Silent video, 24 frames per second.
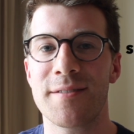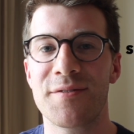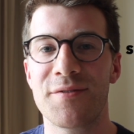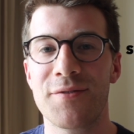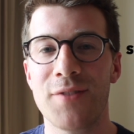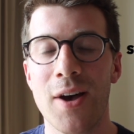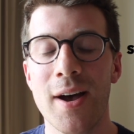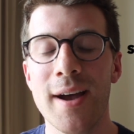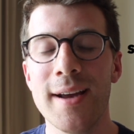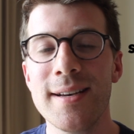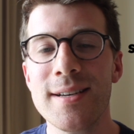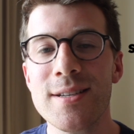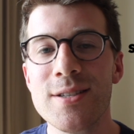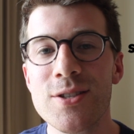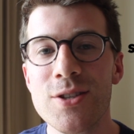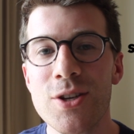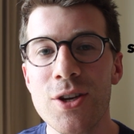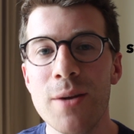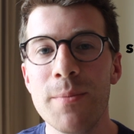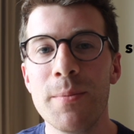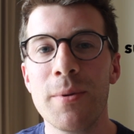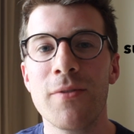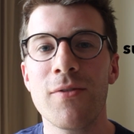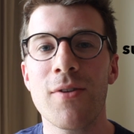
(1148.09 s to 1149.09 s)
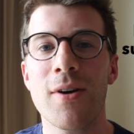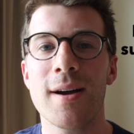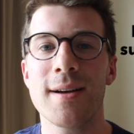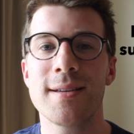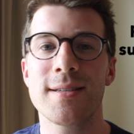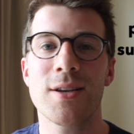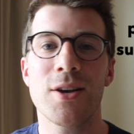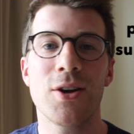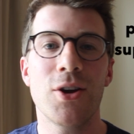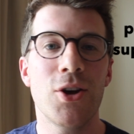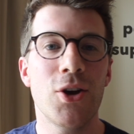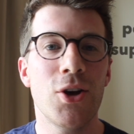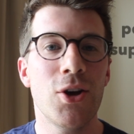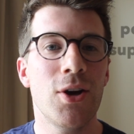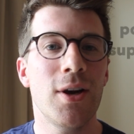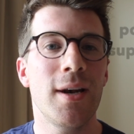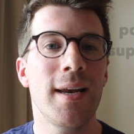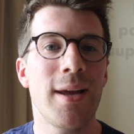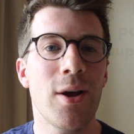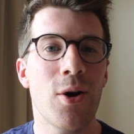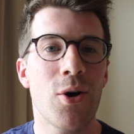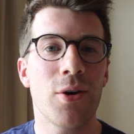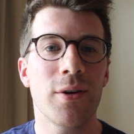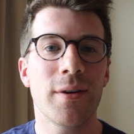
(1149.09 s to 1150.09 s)
Find a supervisor
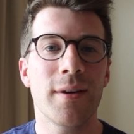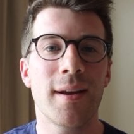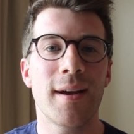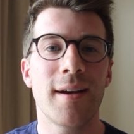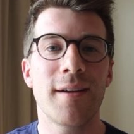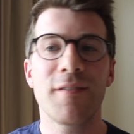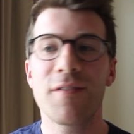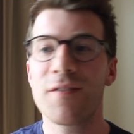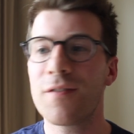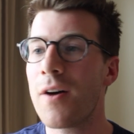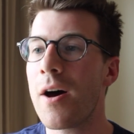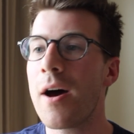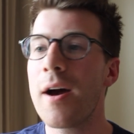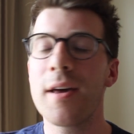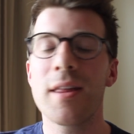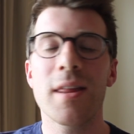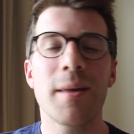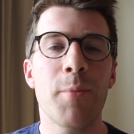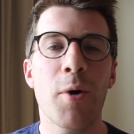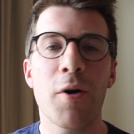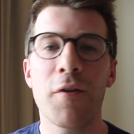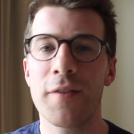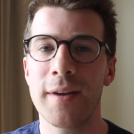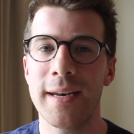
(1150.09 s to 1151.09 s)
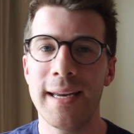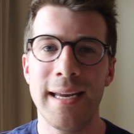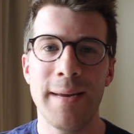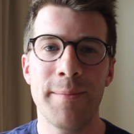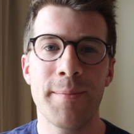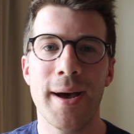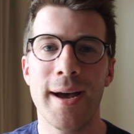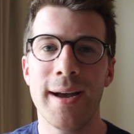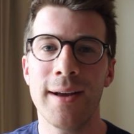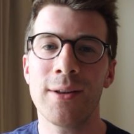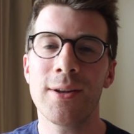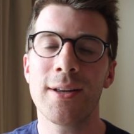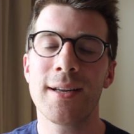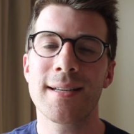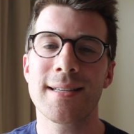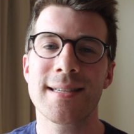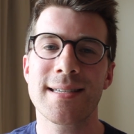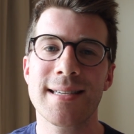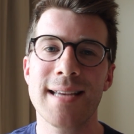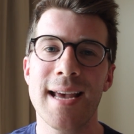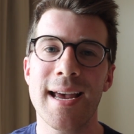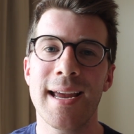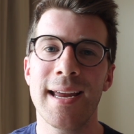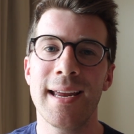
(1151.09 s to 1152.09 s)
early on and fire them off an email and
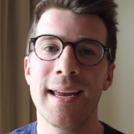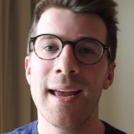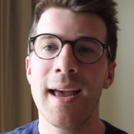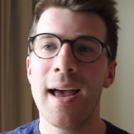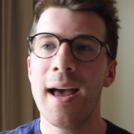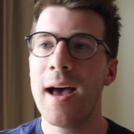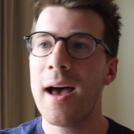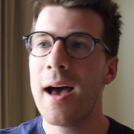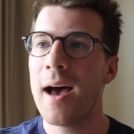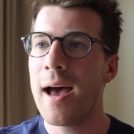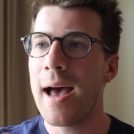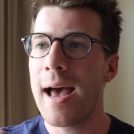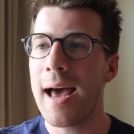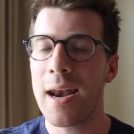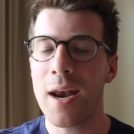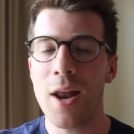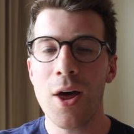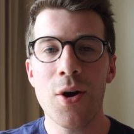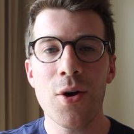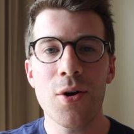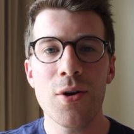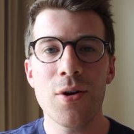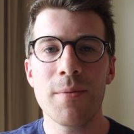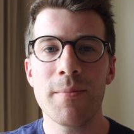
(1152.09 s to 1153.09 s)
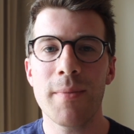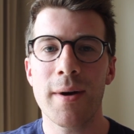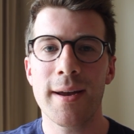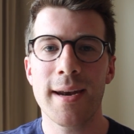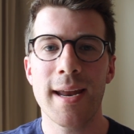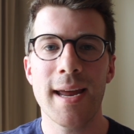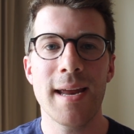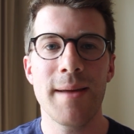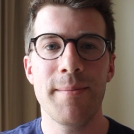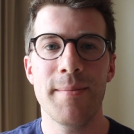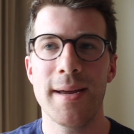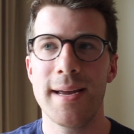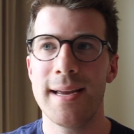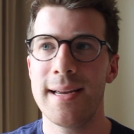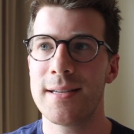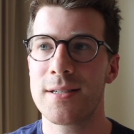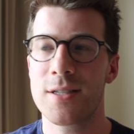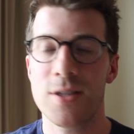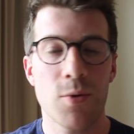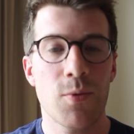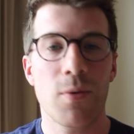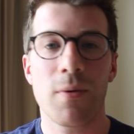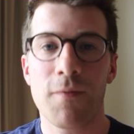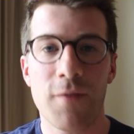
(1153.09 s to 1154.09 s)
say, hello, my name is...
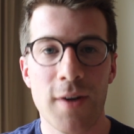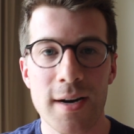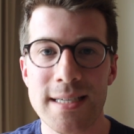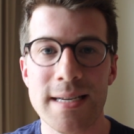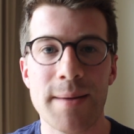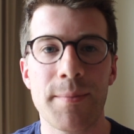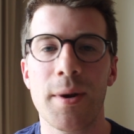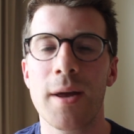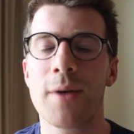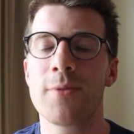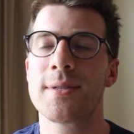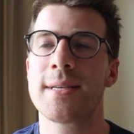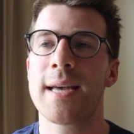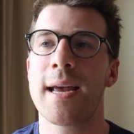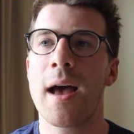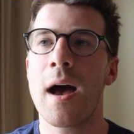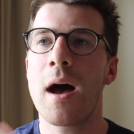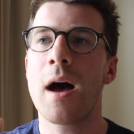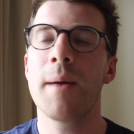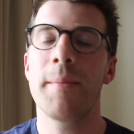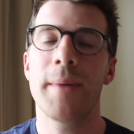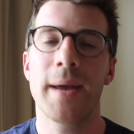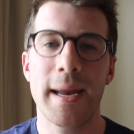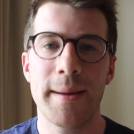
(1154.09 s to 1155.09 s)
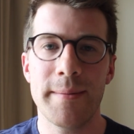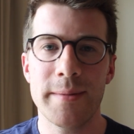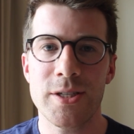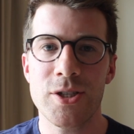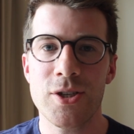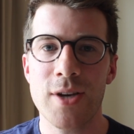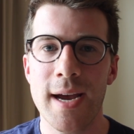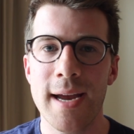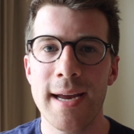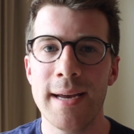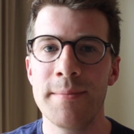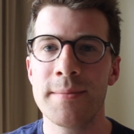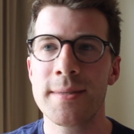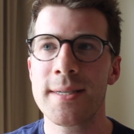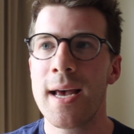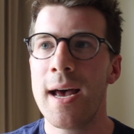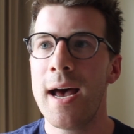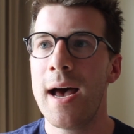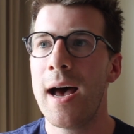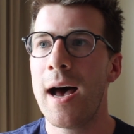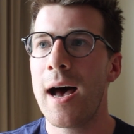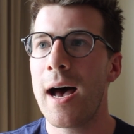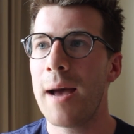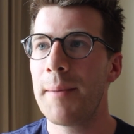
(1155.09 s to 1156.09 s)
So, for example, I would say, hi, my name is James.
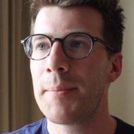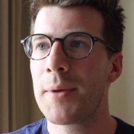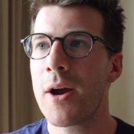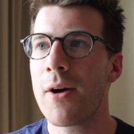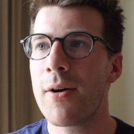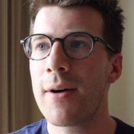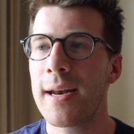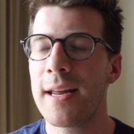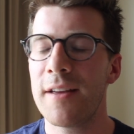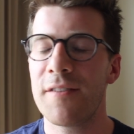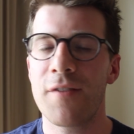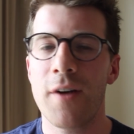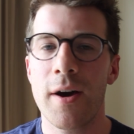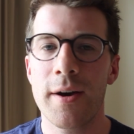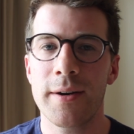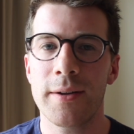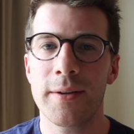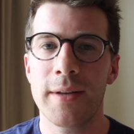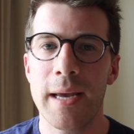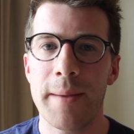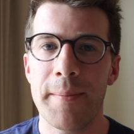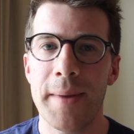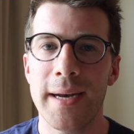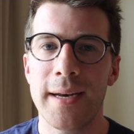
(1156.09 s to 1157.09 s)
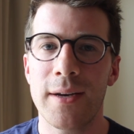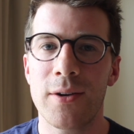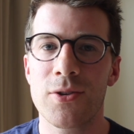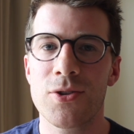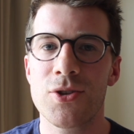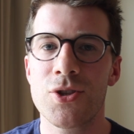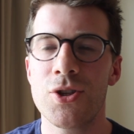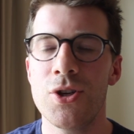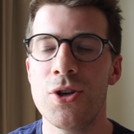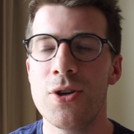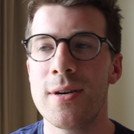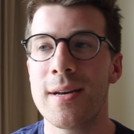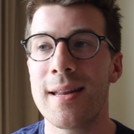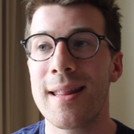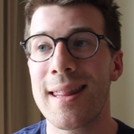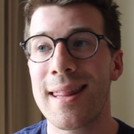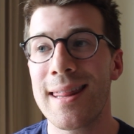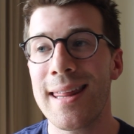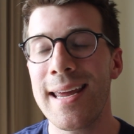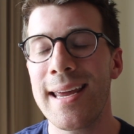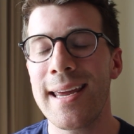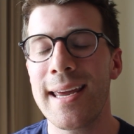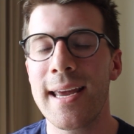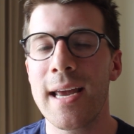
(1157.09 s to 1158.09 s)
I'm currently a final year medical student
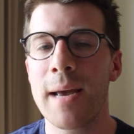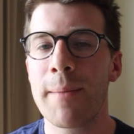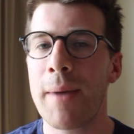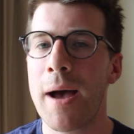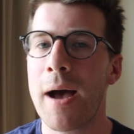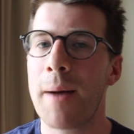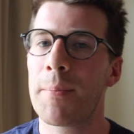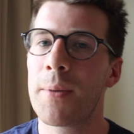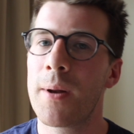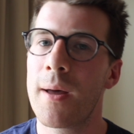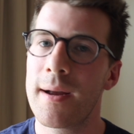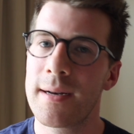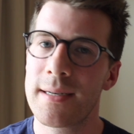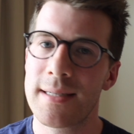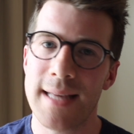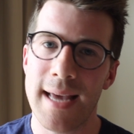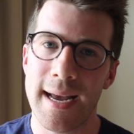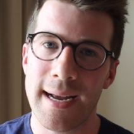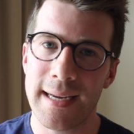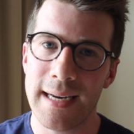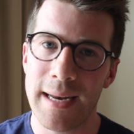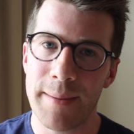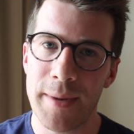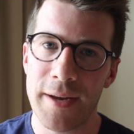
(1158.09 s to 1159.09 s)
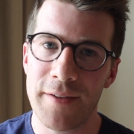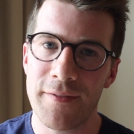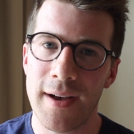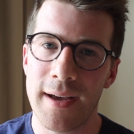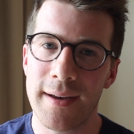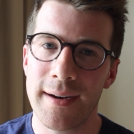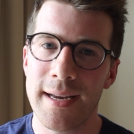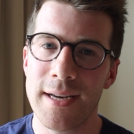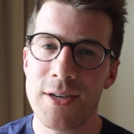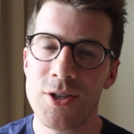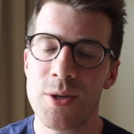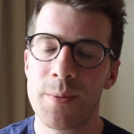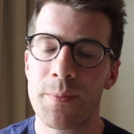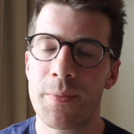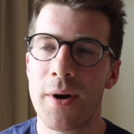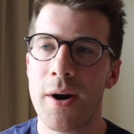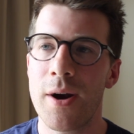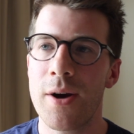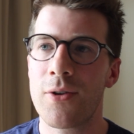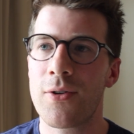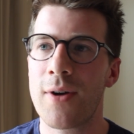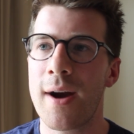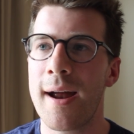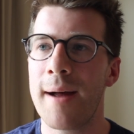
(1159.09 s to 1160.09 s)
thinking about applying to the Academic Foundation
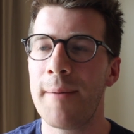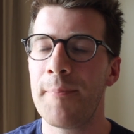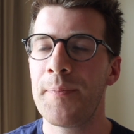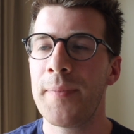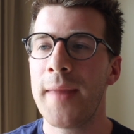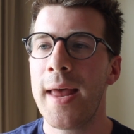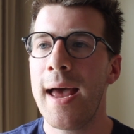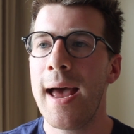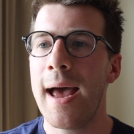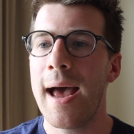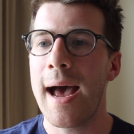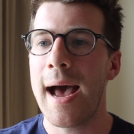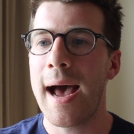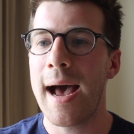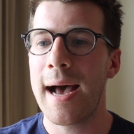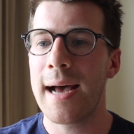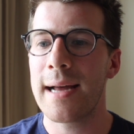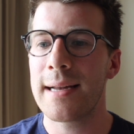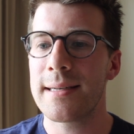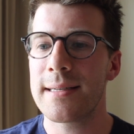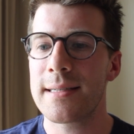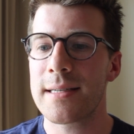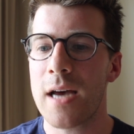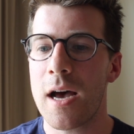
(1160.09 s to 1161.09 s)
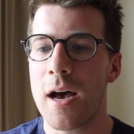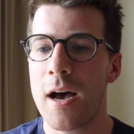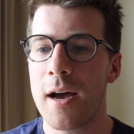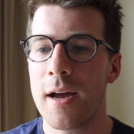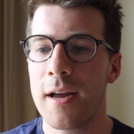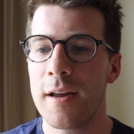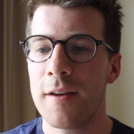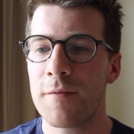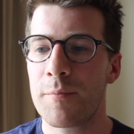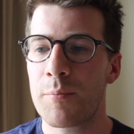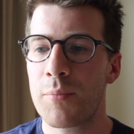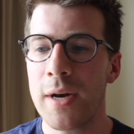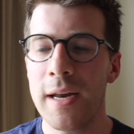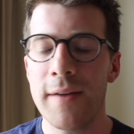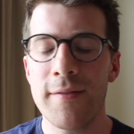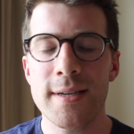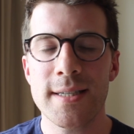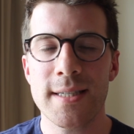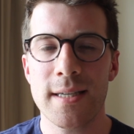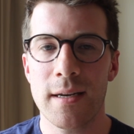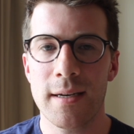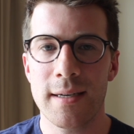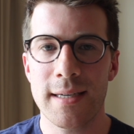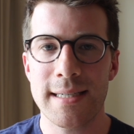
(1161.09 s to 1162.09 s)
program, and I've
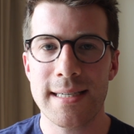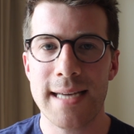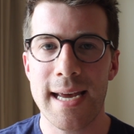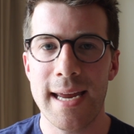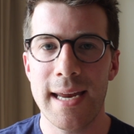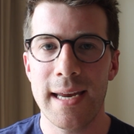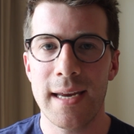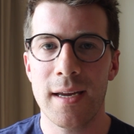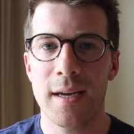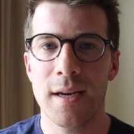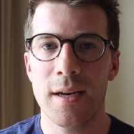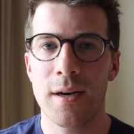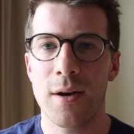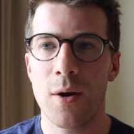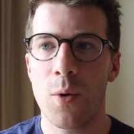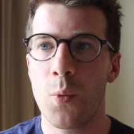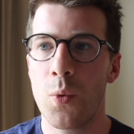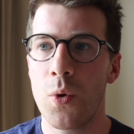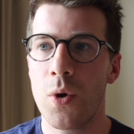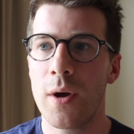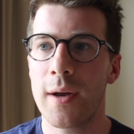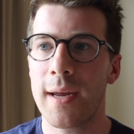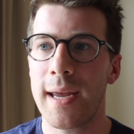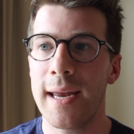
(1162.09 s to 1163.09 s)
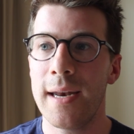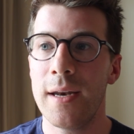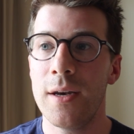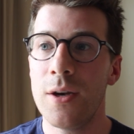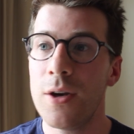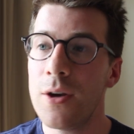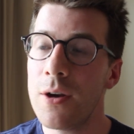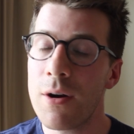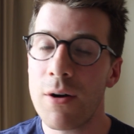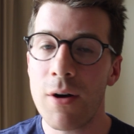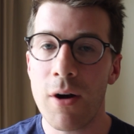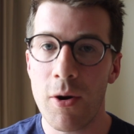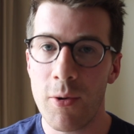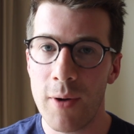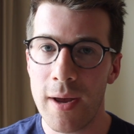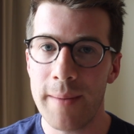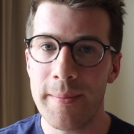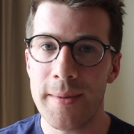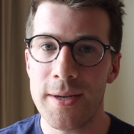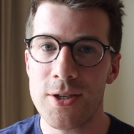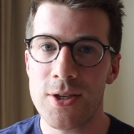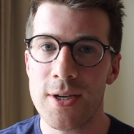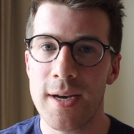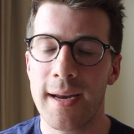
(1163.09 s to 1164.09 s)
previously undertaken work in
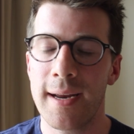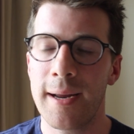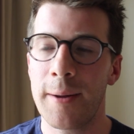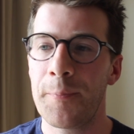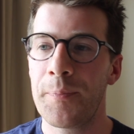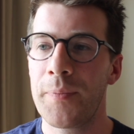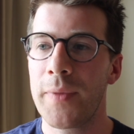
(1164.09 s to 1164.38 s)
neuroimaging.